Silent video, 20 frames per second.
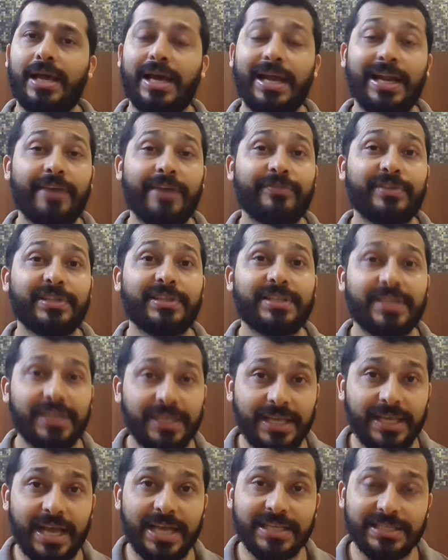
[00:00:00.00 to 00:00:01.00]
And after
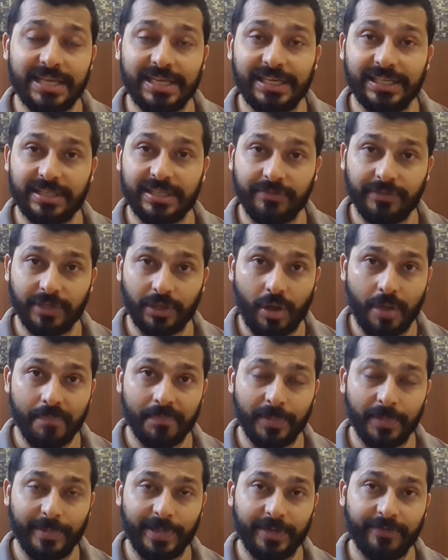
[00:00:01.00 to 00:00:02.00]
3 hours, I received a
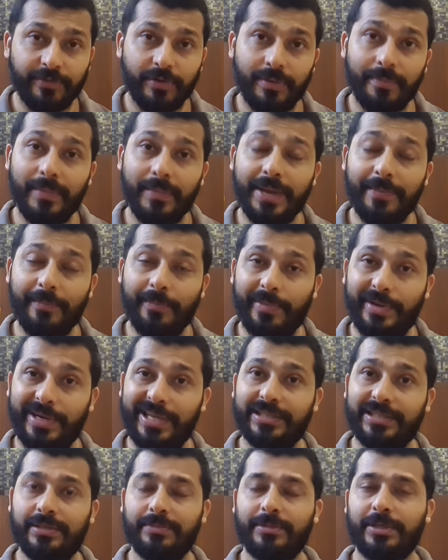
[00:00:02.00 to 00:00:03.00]
compliment from my
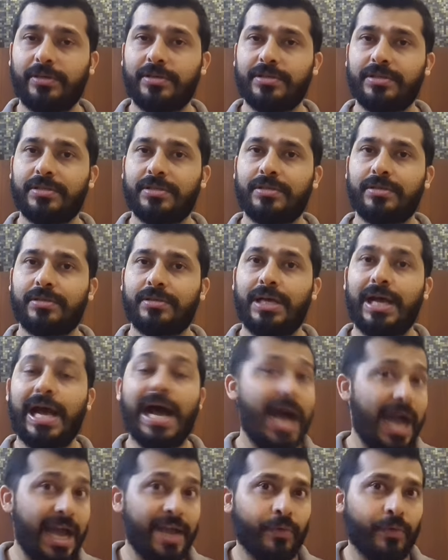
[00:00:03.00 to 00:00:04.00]
brother, because
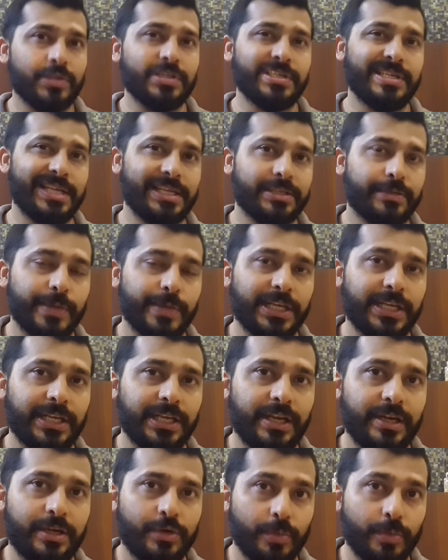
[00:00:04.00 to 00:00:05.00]
I wasn't
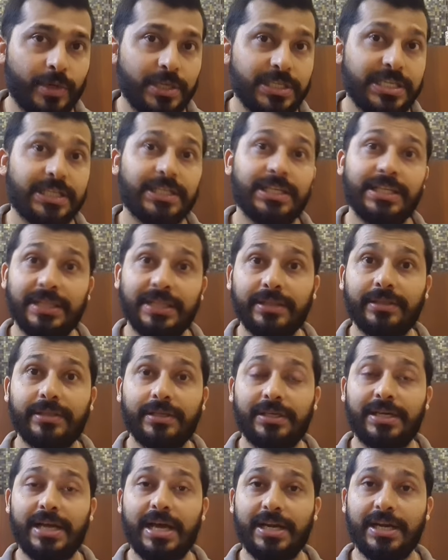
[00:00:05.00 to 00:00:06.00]
expecting it to project in the
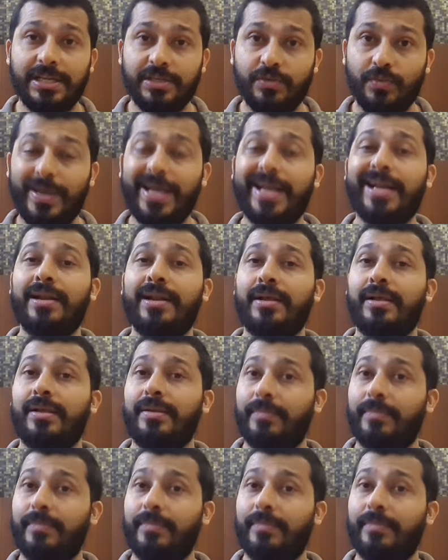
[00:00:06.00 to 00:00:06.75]
third hour as well.